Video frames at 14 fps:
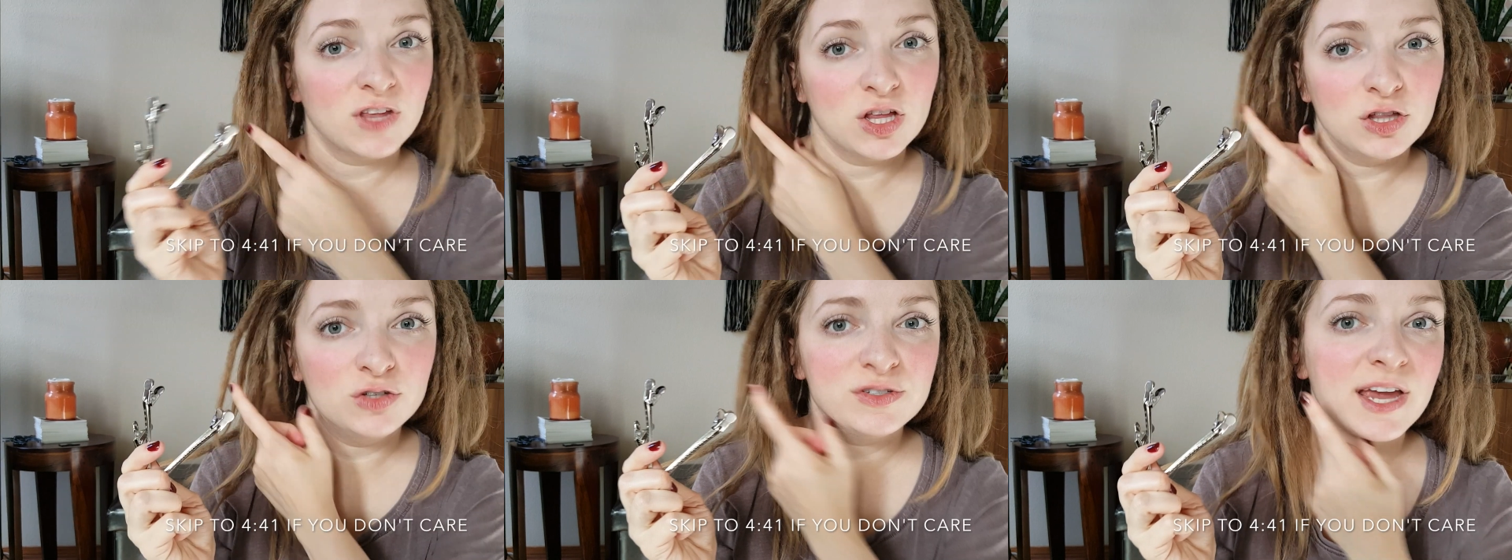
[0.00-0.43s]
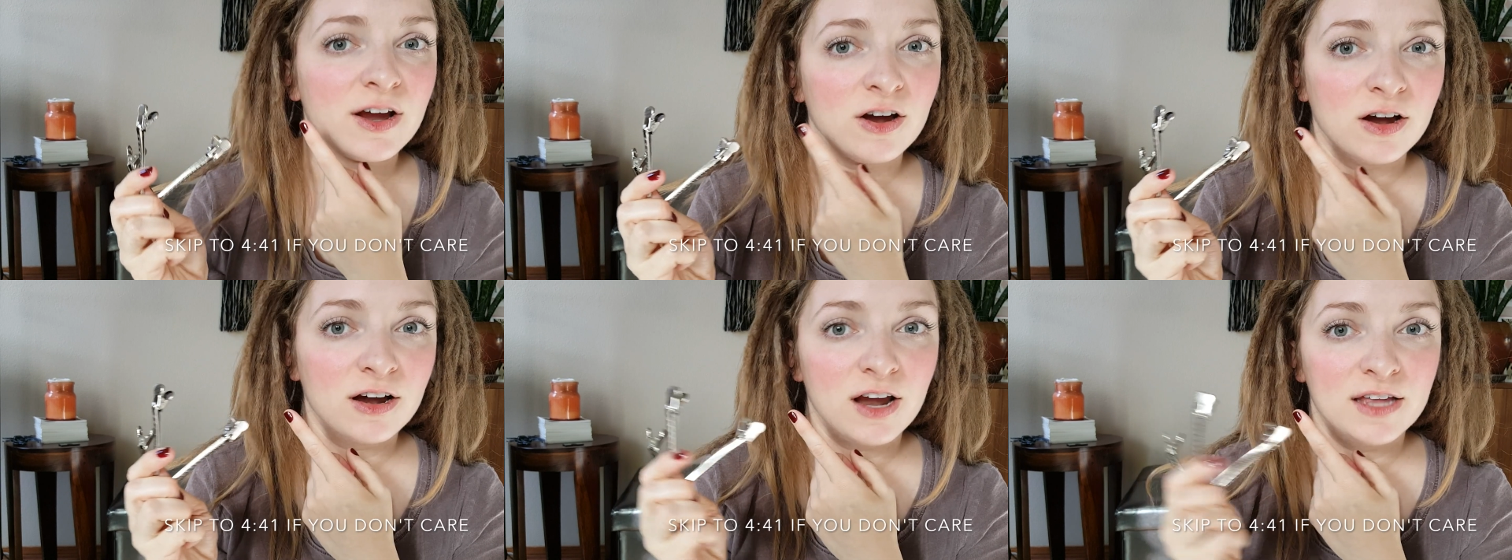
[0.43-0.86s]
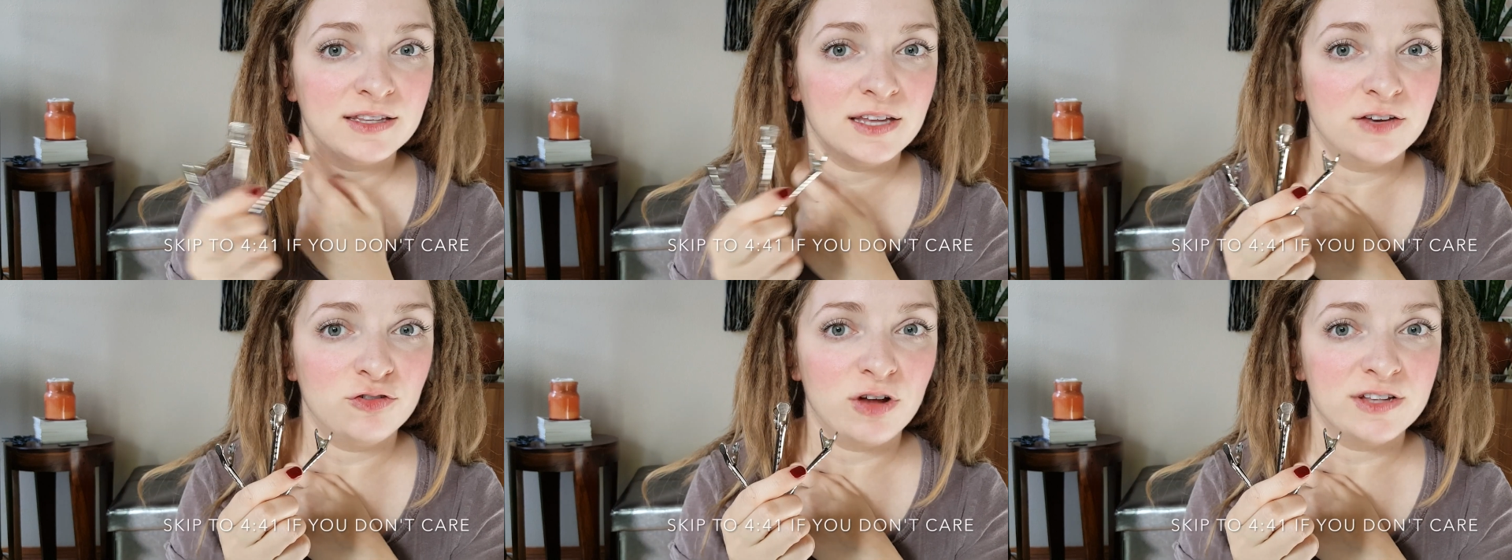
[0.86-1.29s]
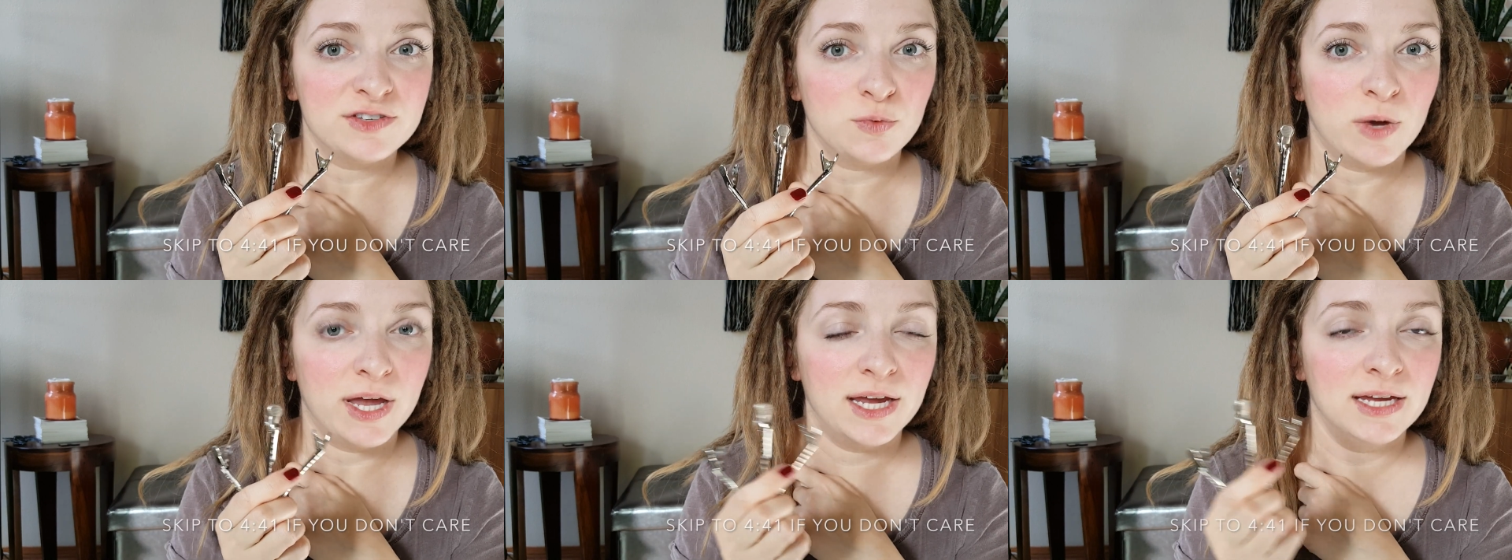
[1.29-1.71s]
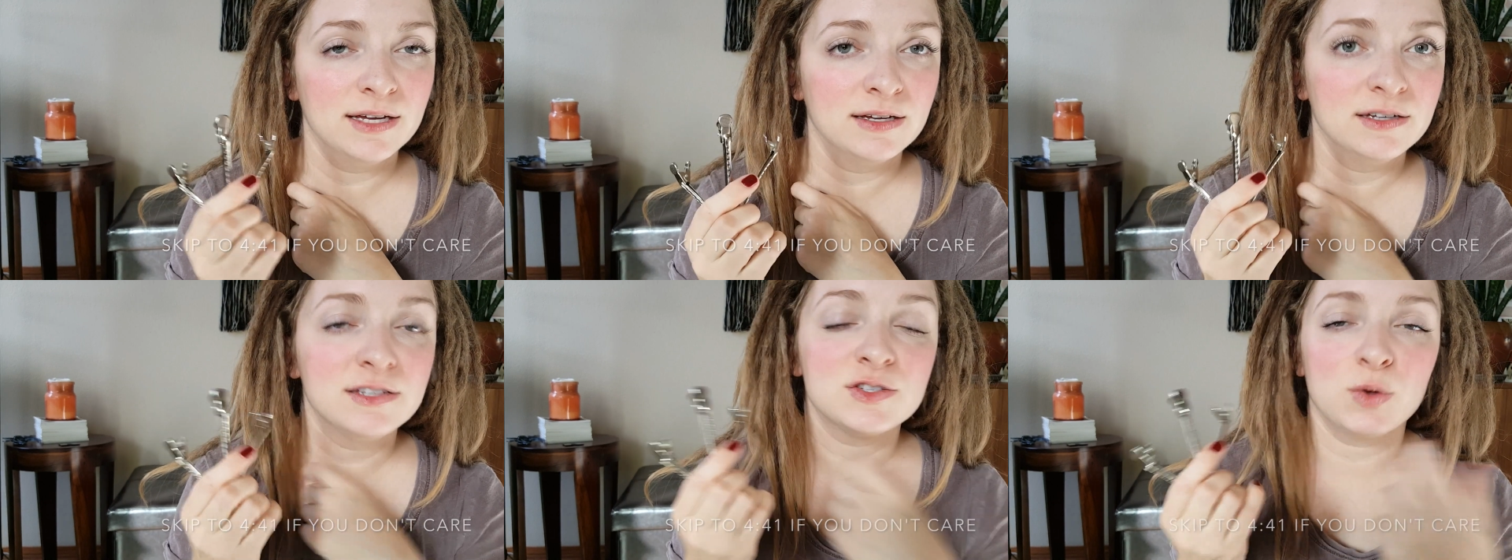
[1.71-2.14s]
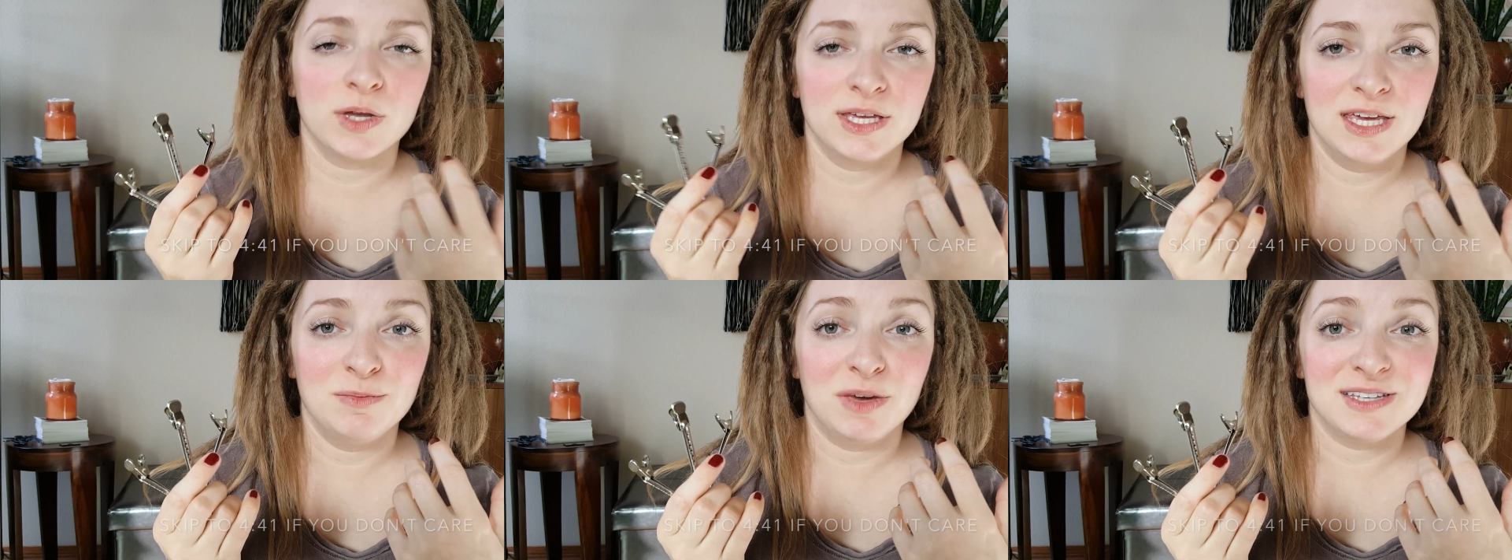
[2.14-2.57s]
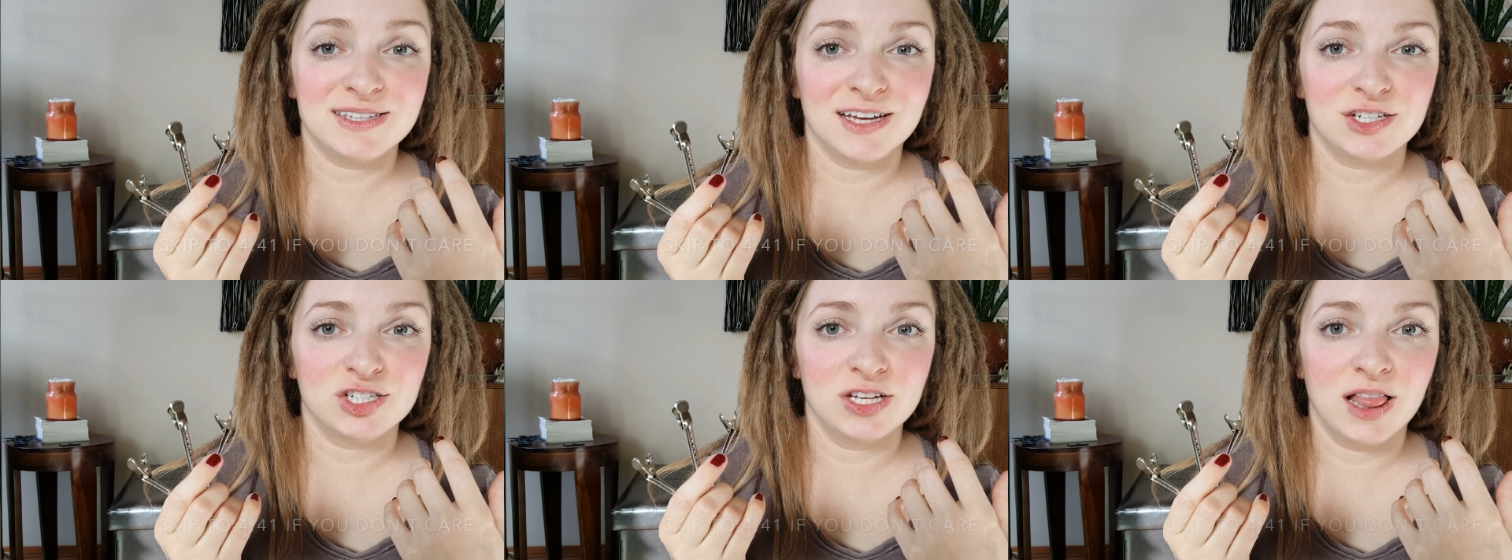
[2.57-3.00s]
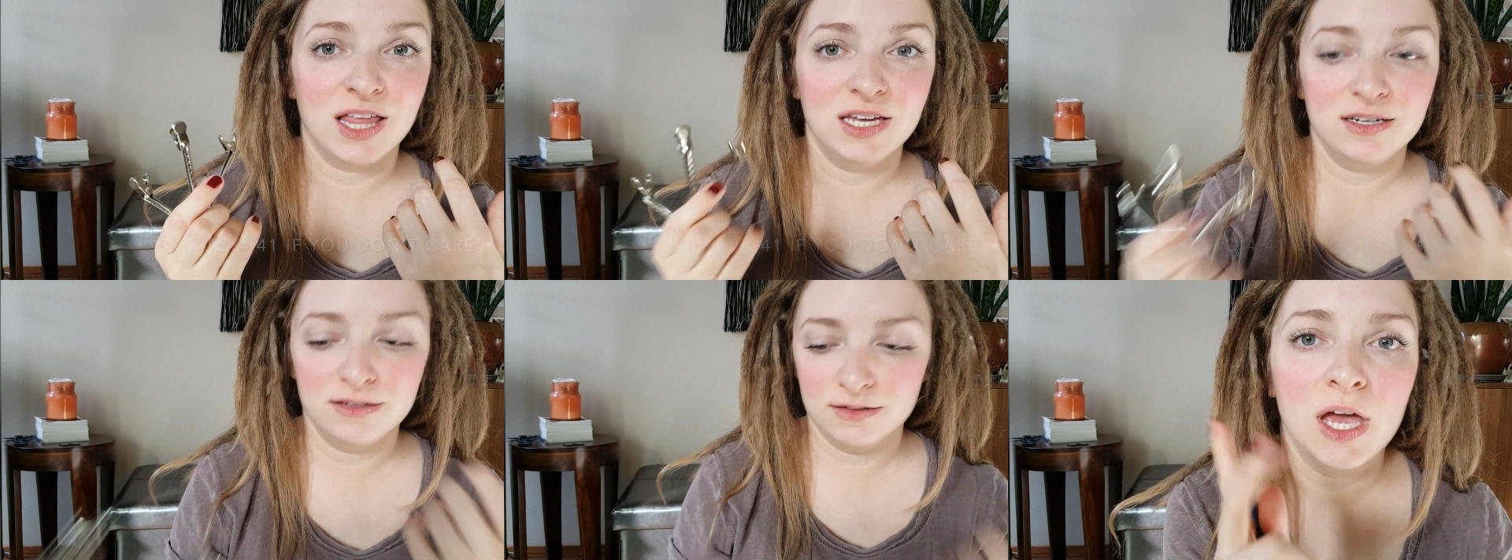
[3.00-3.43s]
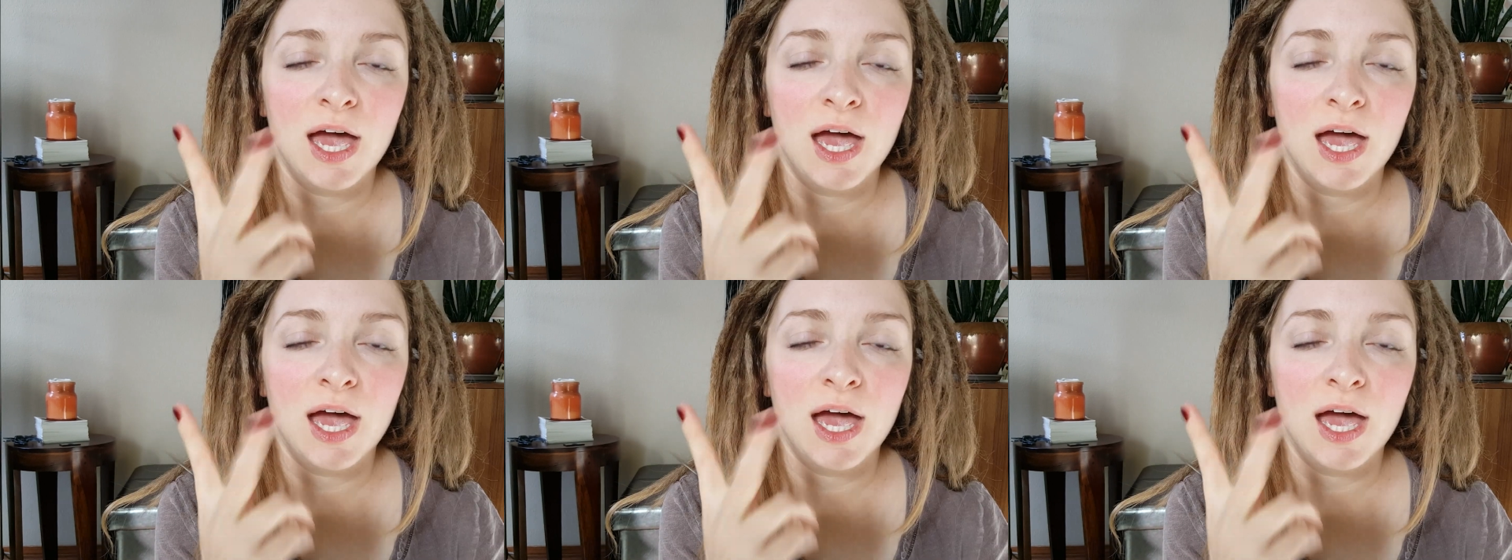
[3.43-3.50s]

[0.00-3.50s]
loose hair and the dreads away so I can keep my section clean.